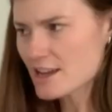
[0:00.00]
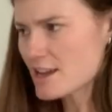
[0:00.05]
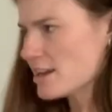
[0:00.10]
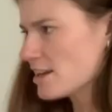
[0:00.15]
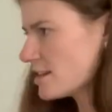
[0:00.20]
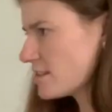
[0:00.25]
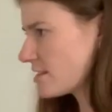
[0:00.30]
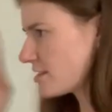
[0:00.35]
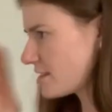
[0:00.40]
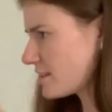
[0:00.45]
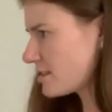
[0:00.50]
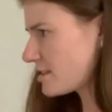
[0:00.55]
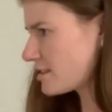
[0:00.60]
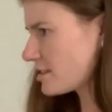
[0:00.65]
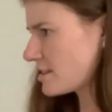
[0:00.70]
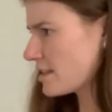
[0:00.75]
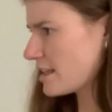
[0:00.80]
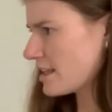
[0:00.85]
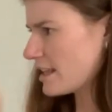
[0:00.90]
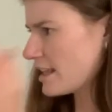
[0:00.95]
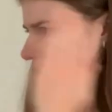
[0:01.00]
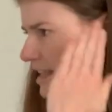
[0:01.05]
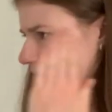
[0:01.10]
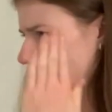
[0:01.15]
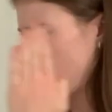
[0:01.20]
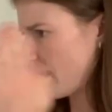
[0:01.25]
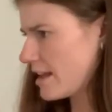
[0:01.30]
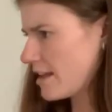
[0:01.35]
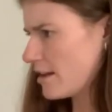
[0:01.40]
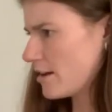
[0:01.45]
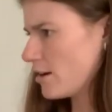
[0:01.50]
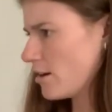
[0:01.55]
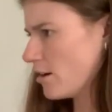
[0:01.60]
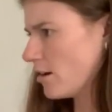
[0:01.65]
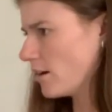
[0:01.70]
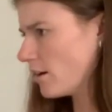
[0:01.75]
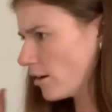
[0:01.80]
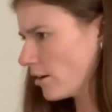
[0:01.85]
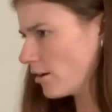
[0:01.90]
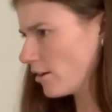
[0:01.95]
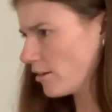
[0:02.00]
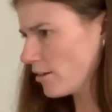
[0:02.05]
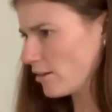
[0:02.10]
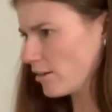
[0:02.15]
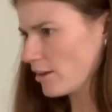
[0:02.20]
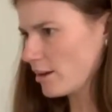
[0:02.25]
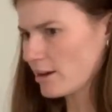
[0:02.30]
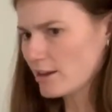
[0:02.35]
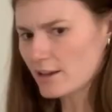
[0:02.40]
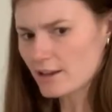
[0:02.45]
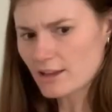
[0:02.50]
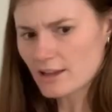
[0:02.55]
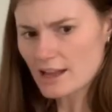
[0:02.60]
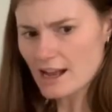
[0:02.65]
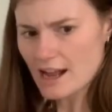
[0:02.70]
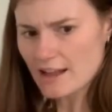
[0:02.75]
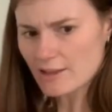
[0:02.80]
For example, by using robot arms